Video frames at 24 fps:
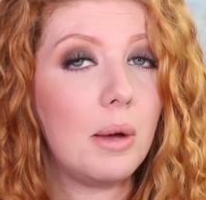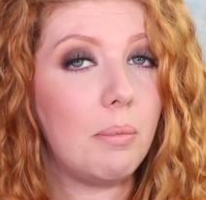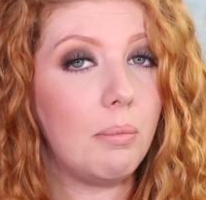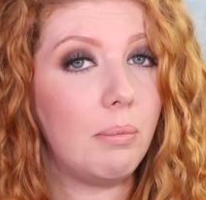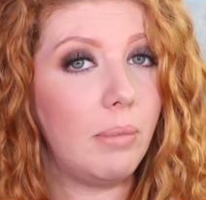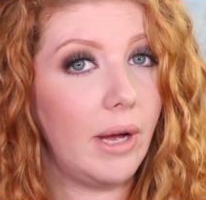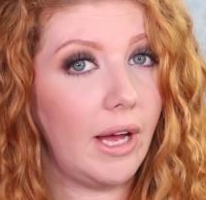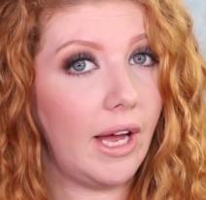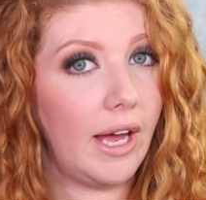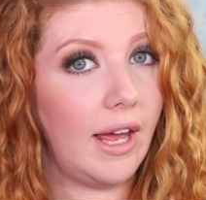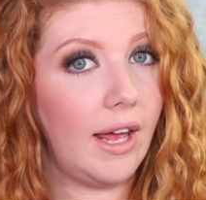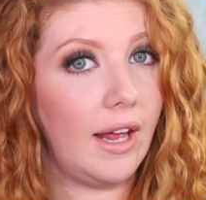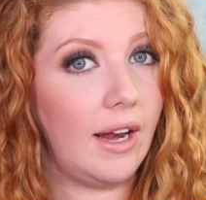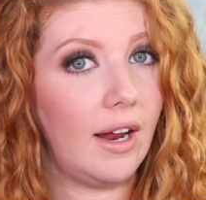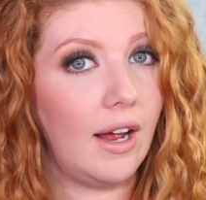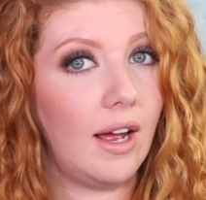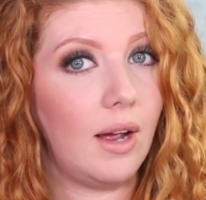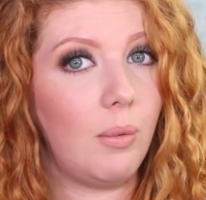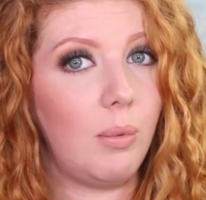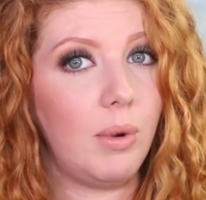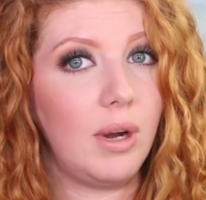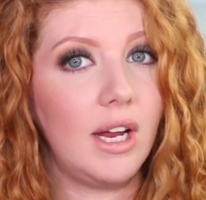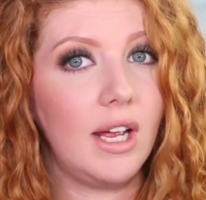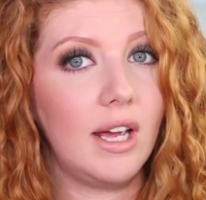But
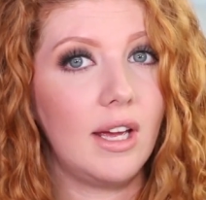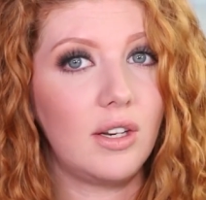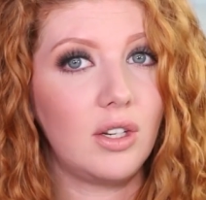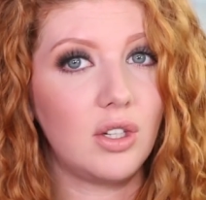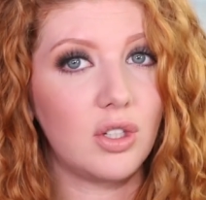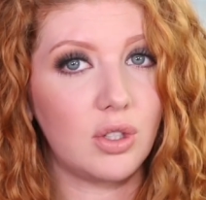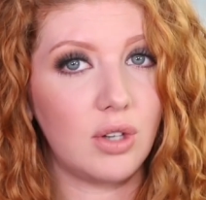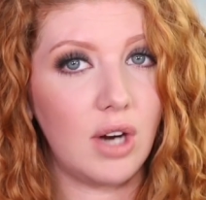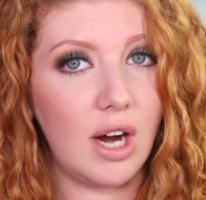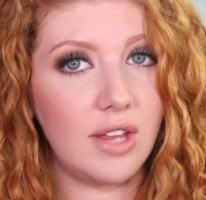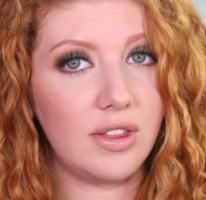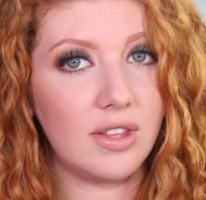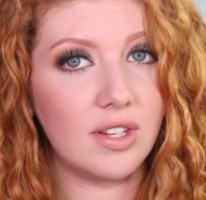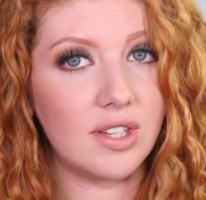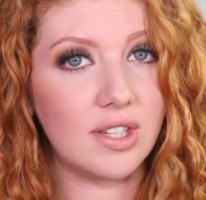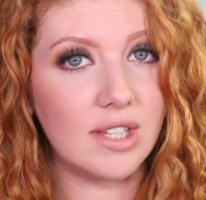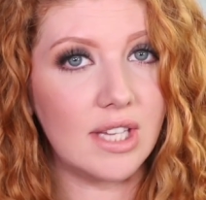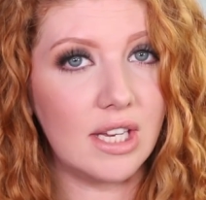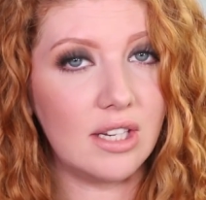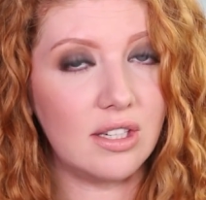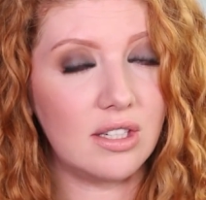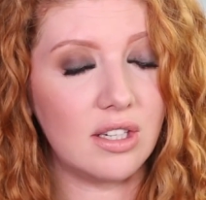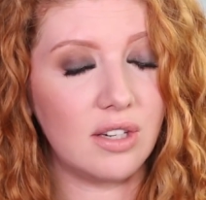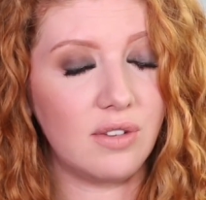I went ahead and tried the
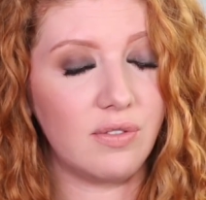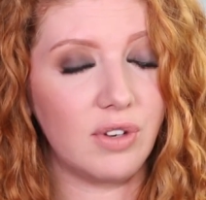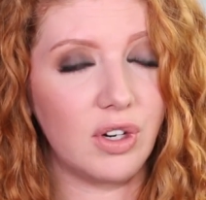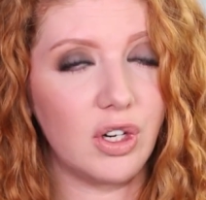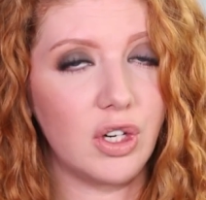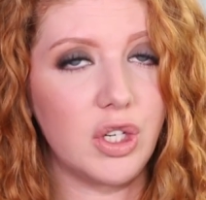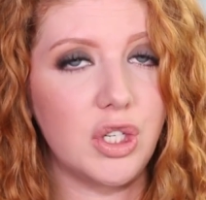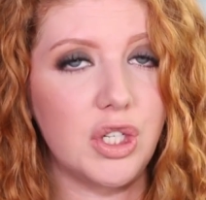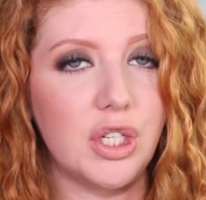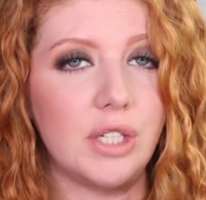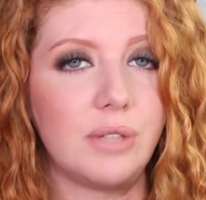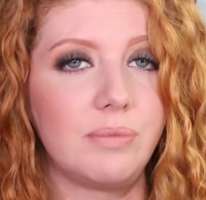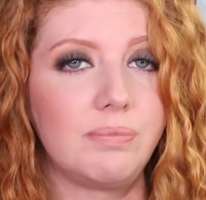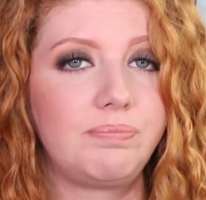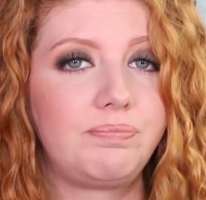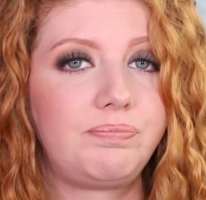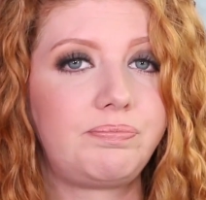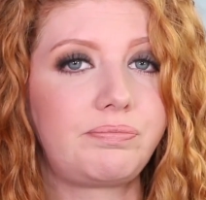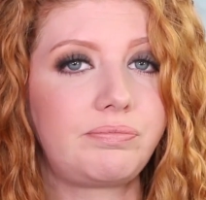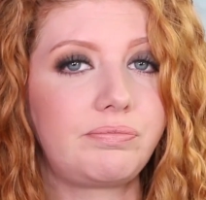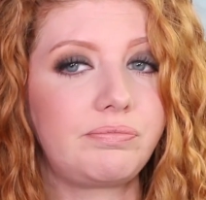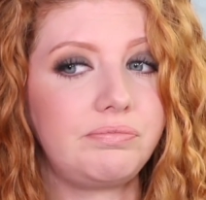scented version,